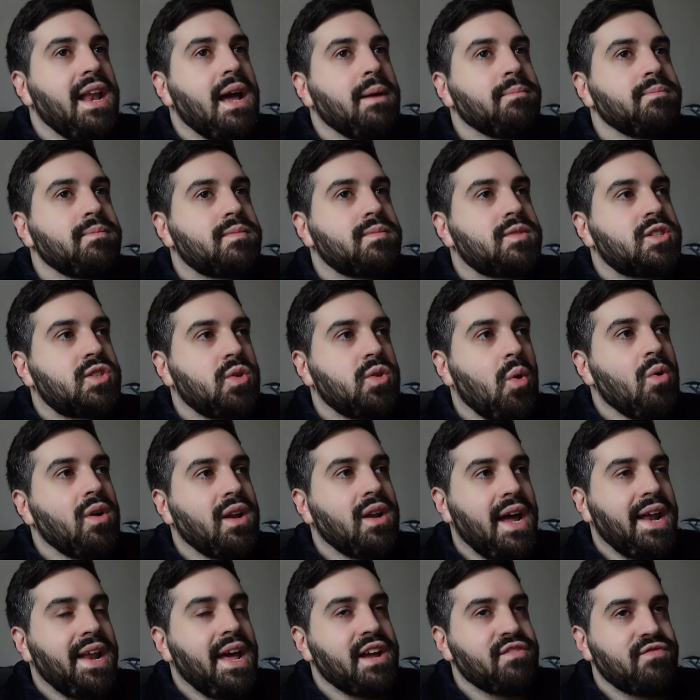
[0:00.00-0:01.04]
I'm so
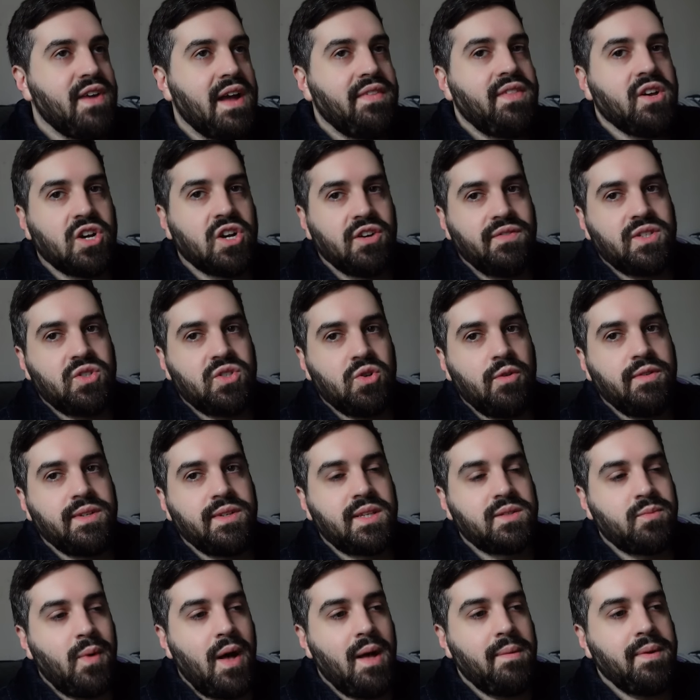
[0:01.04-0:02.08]
glad I read the cover stories
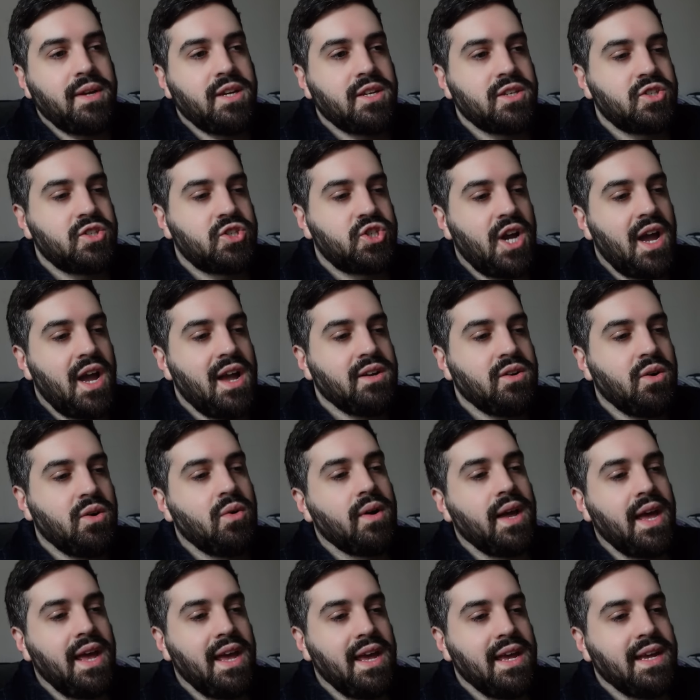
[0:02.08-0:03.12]
as well because
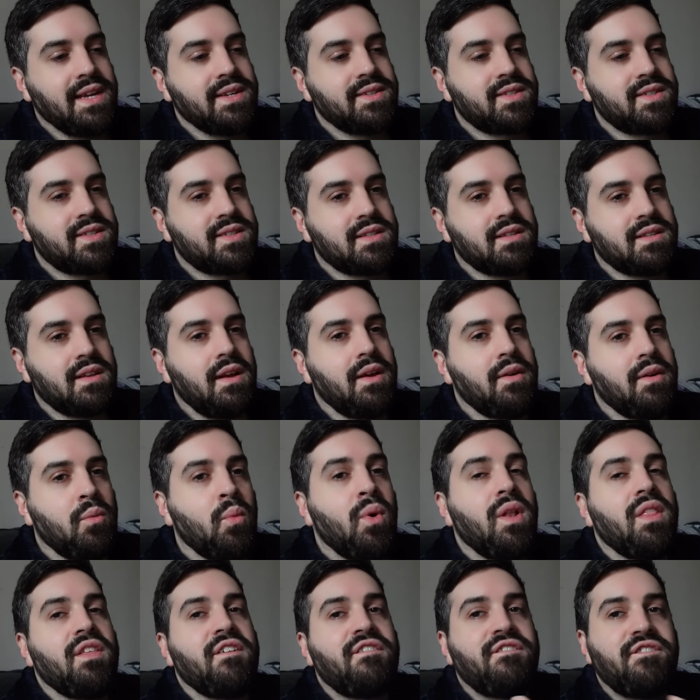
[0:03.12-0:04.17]
Django is uh,
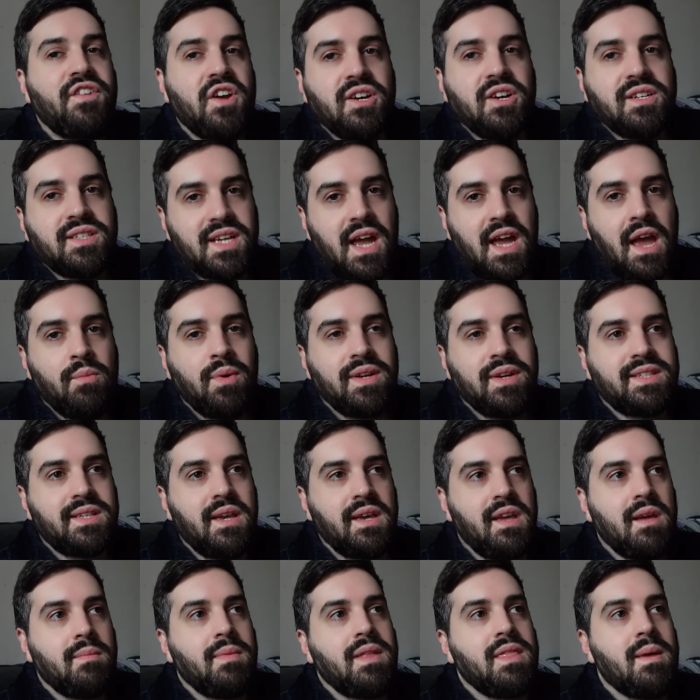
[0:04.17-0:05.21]
well, the first time we
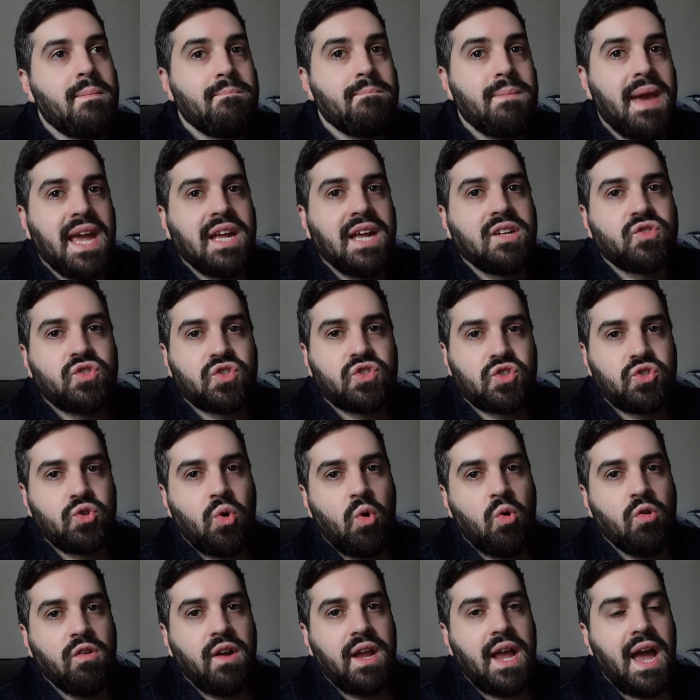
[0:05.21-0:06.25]
see him in the main
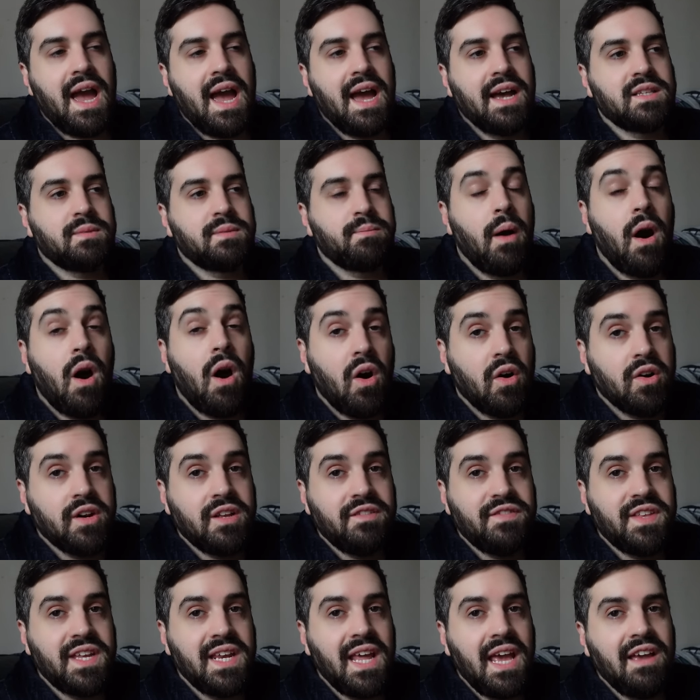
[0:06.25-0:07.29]
story as part
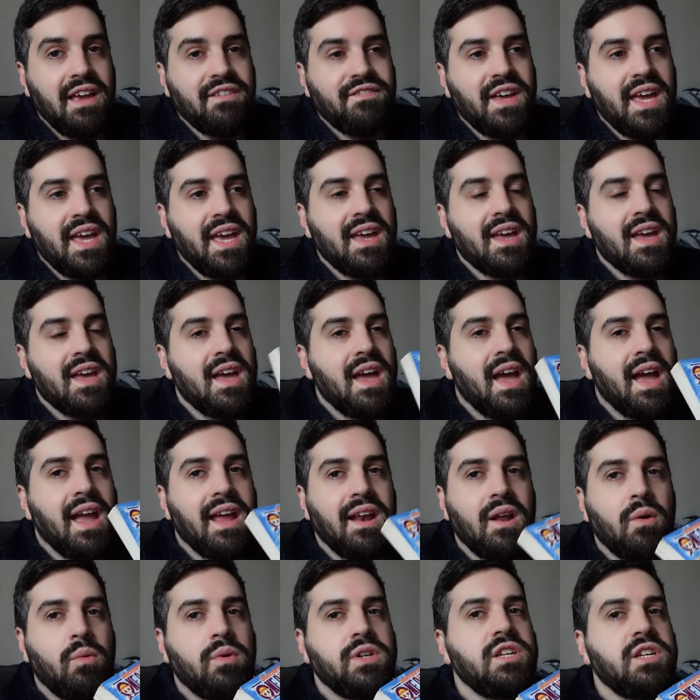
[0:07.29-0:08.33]
of the Navy,
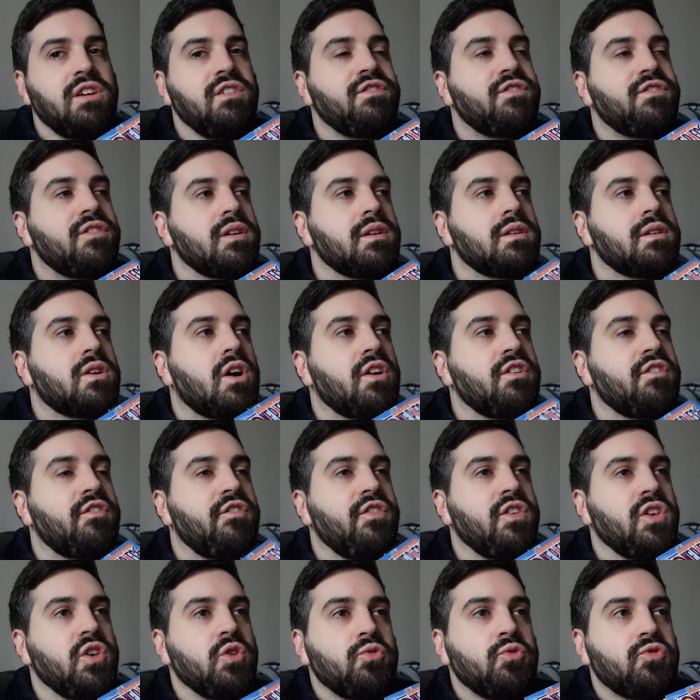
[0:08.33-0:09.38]
and it would have
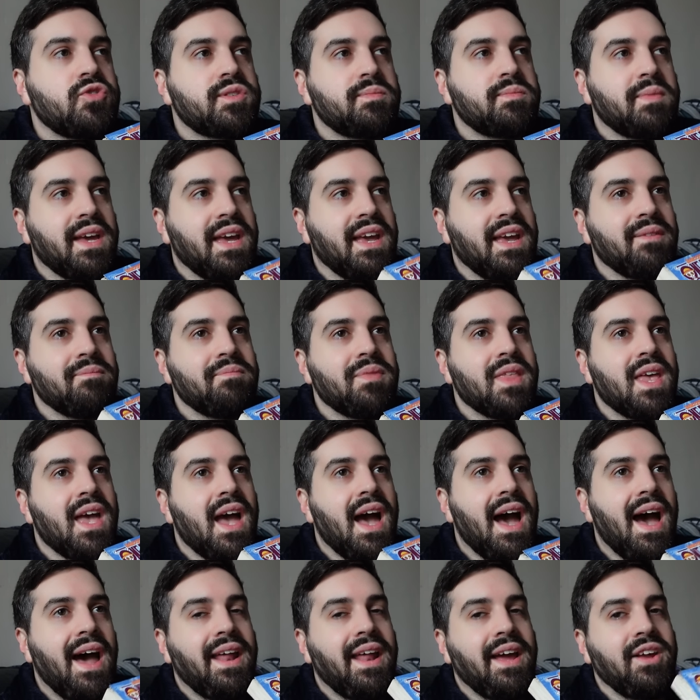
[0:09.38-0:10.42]
confused me
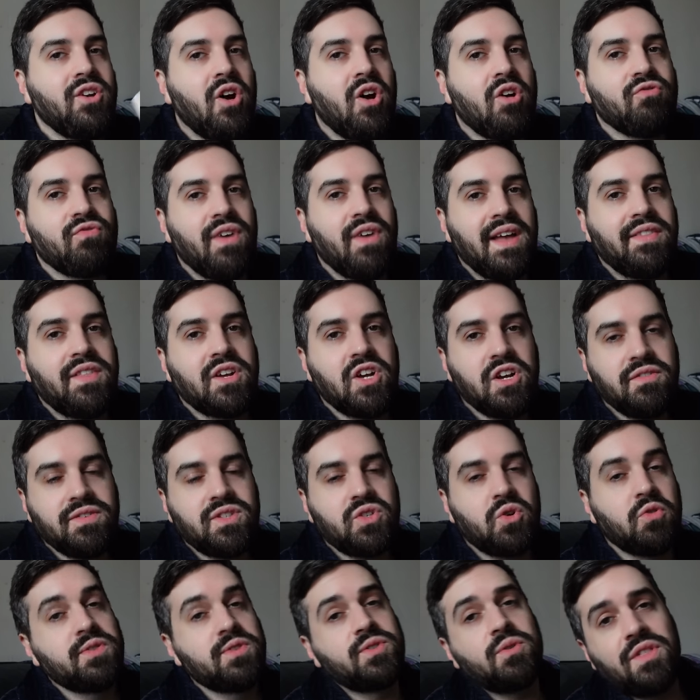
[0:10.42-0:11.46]
had I not read the cover
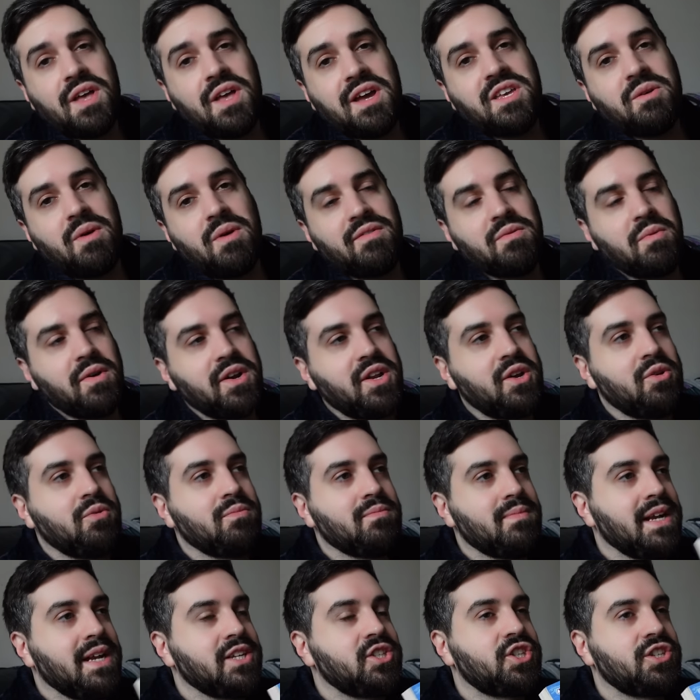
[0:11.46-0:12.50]
story. So thank you everyone who
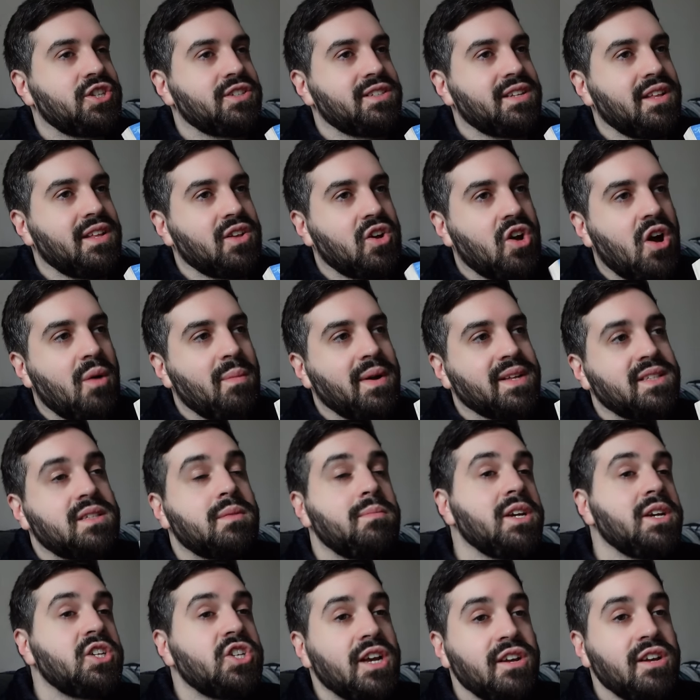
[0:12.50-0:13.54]
mentioned in the comments.
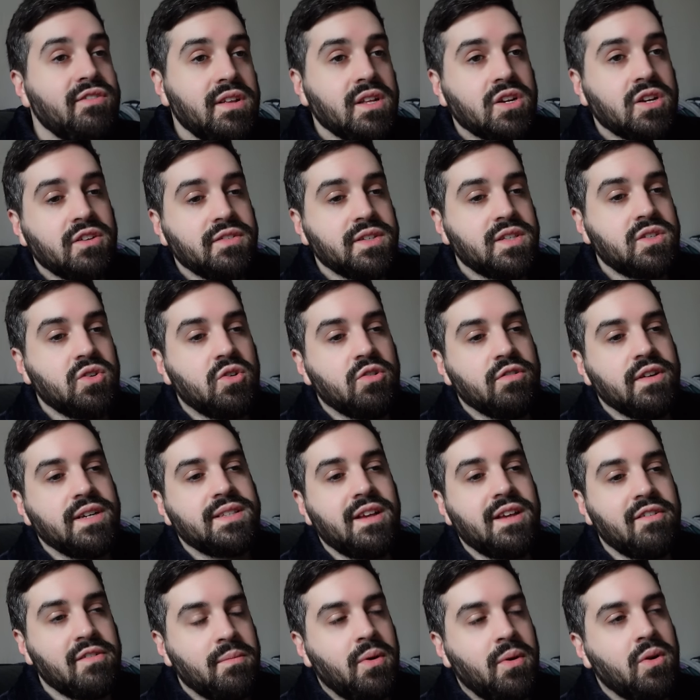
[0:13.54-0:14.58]
Make sure you read the cover stories,
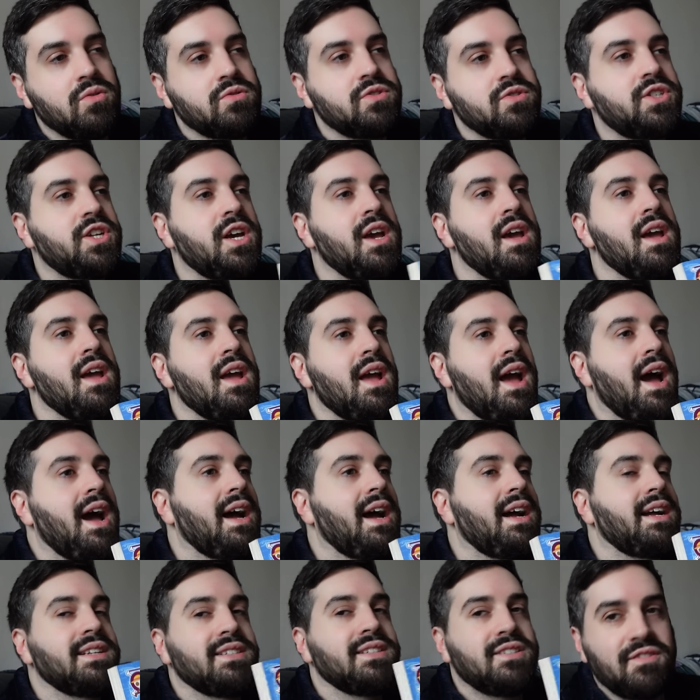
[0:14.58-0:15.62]
they're important.
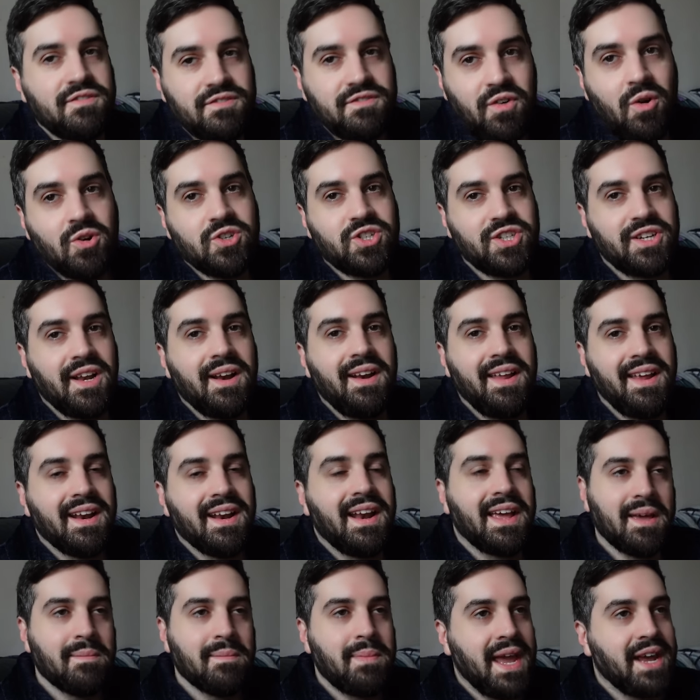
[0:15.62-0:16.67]
And fortunately,
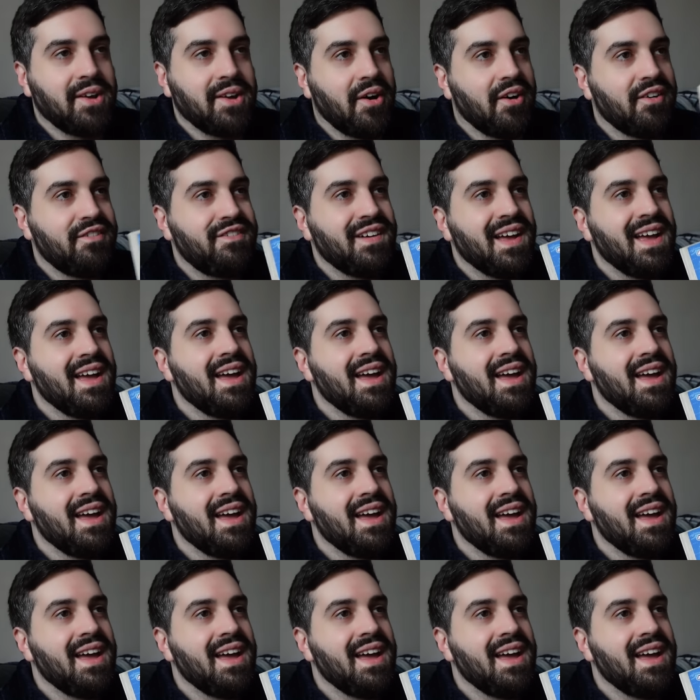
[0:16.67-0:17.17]
like it paid off.